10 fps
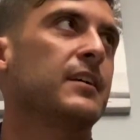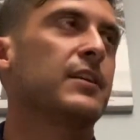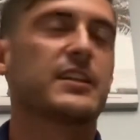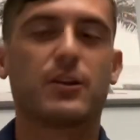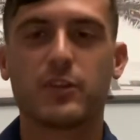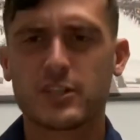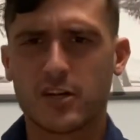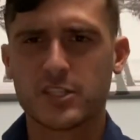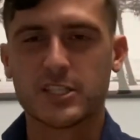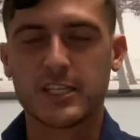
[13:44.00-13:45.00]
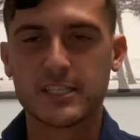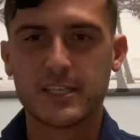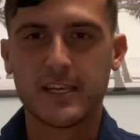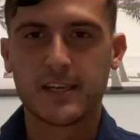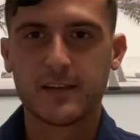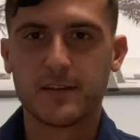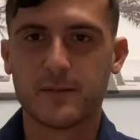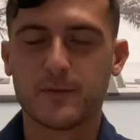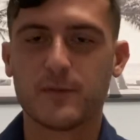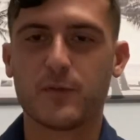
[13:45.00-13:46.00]
get someone that's narcissistic
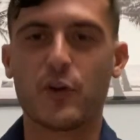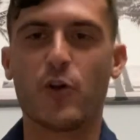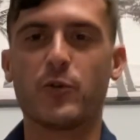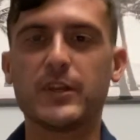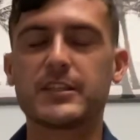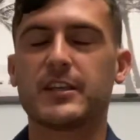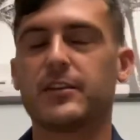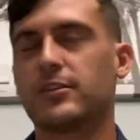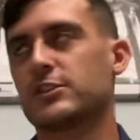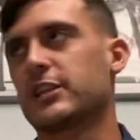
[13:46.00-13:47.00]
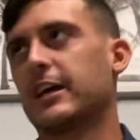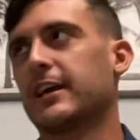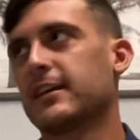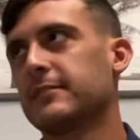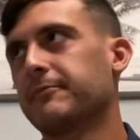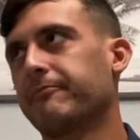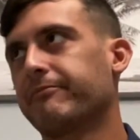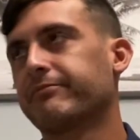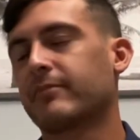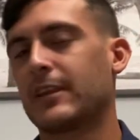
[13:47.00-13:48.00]
for no reason. You're just like,
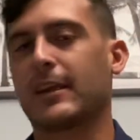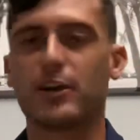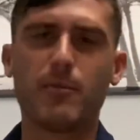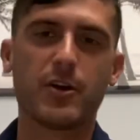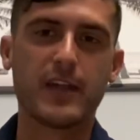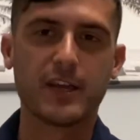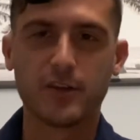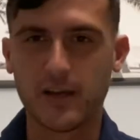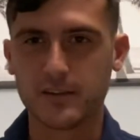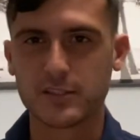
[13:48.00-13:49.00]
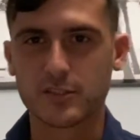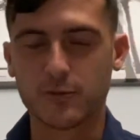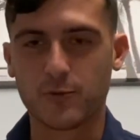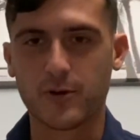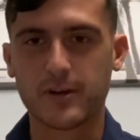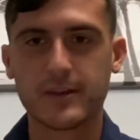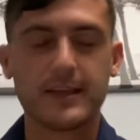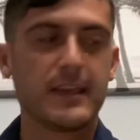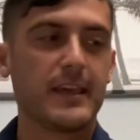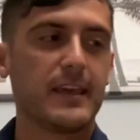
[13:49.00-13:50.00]
come on now. You know how this is going to work.
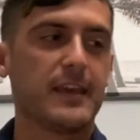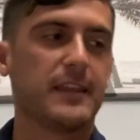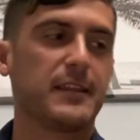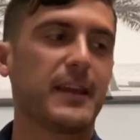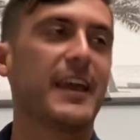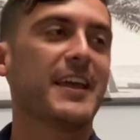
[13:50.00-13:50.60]
You